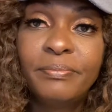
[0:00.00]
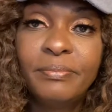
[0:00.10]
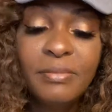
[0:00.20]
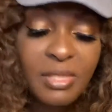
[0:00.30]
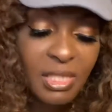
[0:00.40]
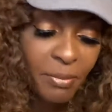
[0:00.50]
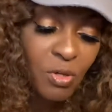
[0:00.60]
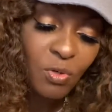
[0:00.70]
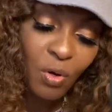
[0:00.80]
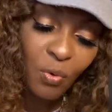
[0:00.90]
Some of
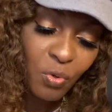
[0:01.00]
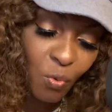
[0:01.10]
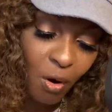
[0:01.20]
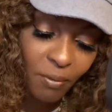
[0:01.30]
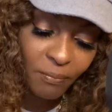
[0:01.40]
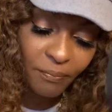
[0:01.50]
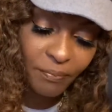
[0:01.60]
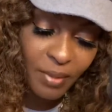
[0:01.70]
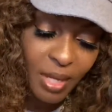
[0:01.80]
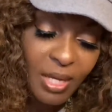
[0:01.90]
you know who you are.
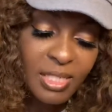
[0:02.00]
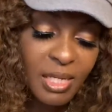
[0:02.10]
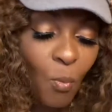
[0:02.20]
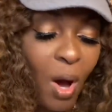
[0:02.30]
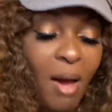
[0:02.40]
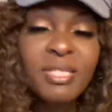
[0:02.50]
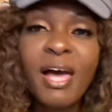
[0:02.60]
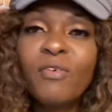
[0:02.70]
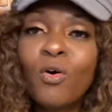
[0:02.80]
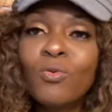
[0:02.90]
Some wives
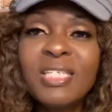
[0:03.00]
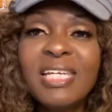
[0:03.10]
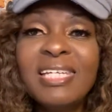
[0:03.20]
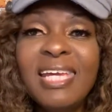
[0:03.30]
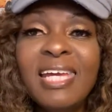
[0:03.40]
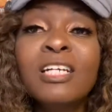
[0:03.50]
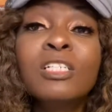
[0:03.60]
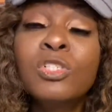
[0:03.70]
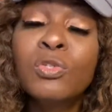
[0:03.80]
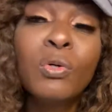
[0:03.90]
have OCD and
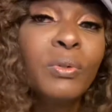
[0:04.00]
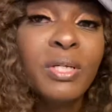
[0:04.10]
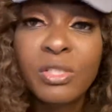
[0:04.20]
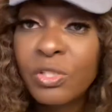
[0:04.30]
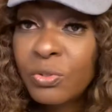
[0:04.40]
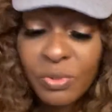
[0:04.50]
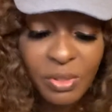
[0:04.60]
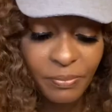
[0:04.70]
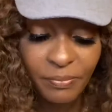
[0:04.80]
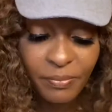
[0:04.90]
control issues.
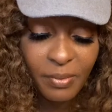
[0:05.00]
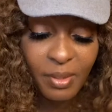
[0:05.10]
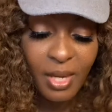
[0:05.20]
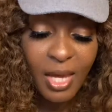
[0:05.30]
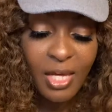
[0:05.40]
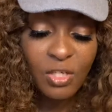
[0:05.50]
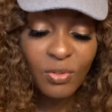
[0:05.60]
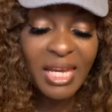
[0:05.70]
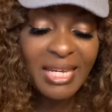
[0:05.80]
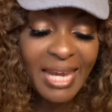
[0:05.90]
So
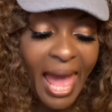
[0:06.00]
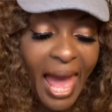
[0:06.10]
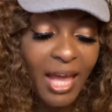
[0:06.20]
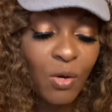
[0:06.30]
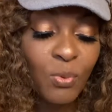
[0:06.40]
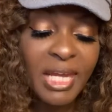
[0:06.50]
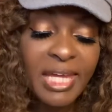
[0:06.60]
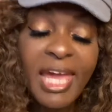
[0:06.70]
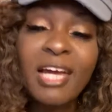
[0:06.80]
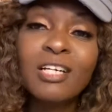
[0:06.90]
they nag when they
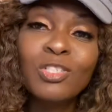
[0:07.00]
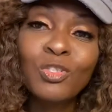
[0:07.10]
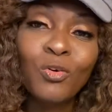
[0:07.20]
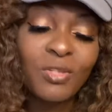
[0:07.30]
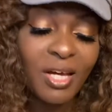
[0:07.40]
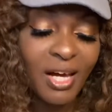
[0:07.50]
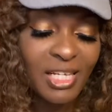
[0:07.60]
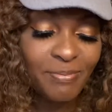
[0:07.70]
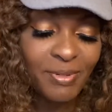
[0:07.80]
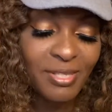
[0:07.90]
can't control their
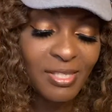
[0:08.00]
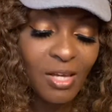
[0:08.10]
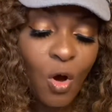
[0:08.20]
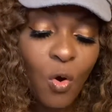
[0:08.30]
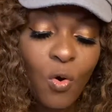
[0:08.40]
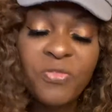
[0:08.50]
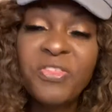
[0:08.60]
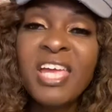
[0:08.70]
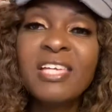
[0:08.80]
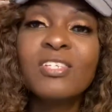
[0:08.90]
husbands or
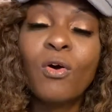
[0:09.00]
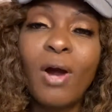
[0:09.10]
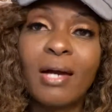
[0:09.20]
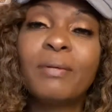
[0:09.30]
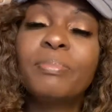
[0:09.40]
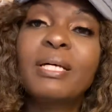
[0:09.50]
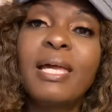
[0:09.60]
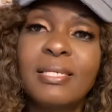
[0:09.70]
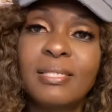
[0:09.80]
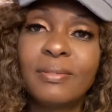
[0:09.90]
things are out of place.